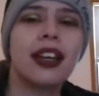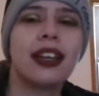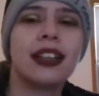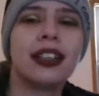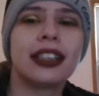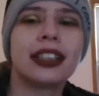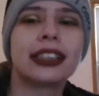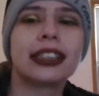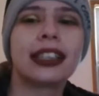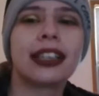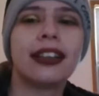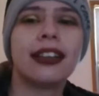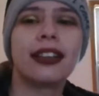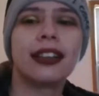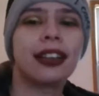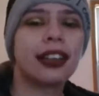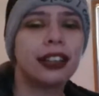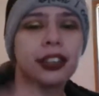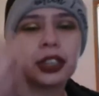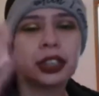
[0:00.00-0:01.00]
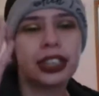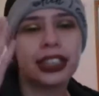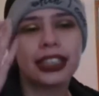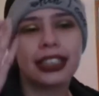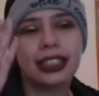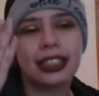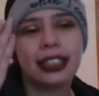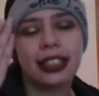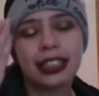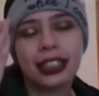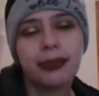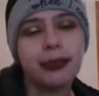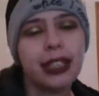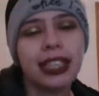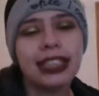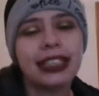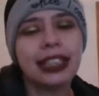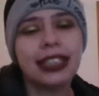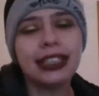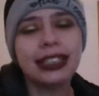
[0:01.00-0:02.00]
And it's like it doesn't
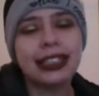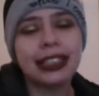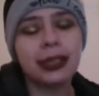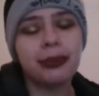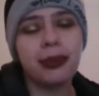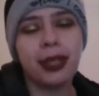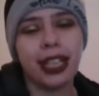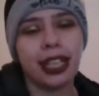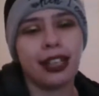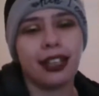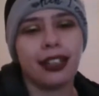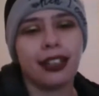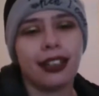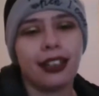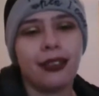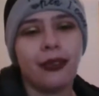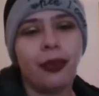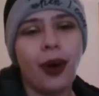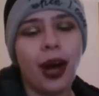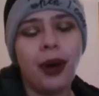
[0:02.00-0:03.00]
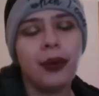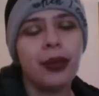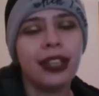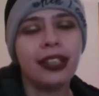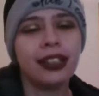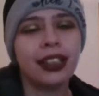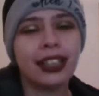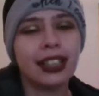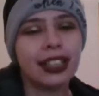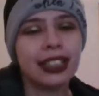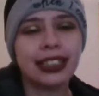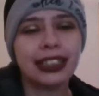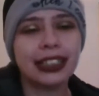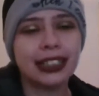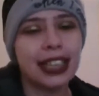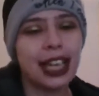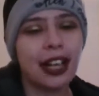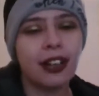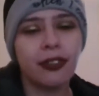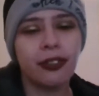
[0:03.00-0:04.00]
make sense to me. Why wouldn't the
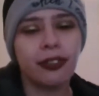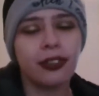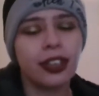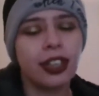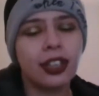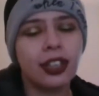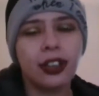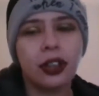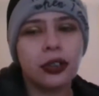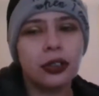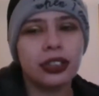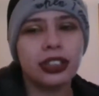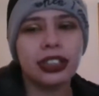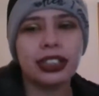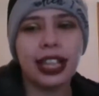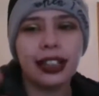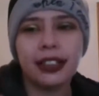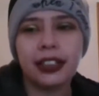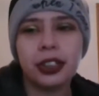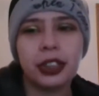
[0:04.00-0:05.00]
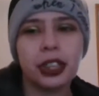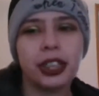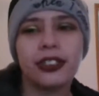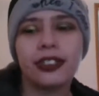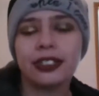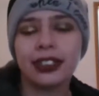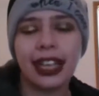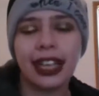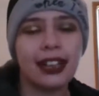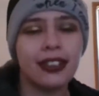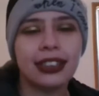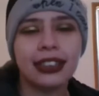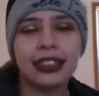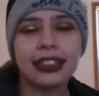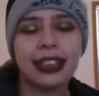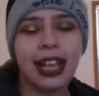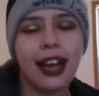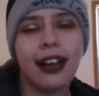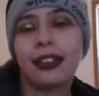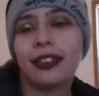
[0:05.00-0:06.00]
cousins have the clothes at each other's houses?
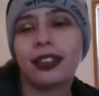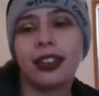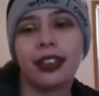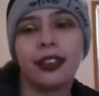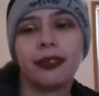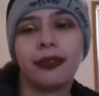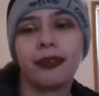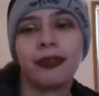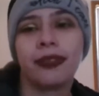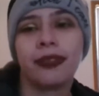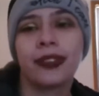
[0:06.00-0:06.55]
I don't know.